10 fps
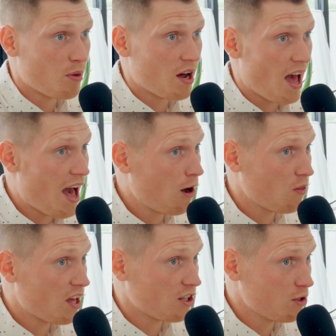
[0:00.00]
But how
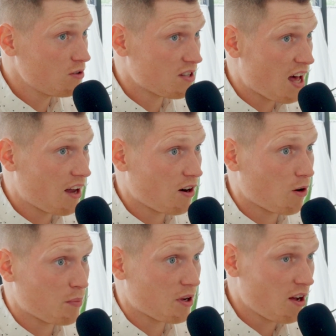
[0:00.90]
they use that,
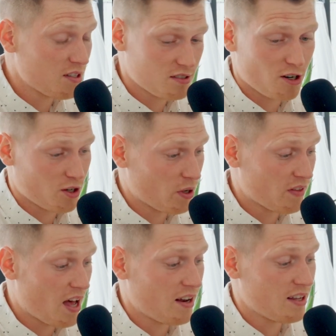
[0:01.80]
or because they're doing
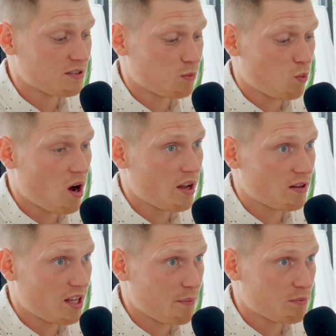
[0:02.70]
that, is
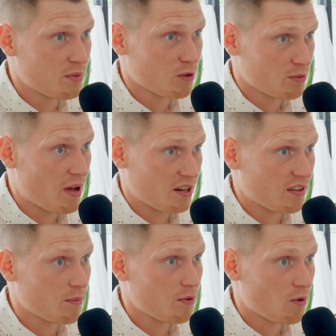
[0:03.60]
what keeps me
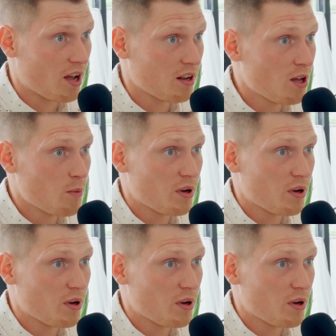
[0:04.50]
respecting them, right?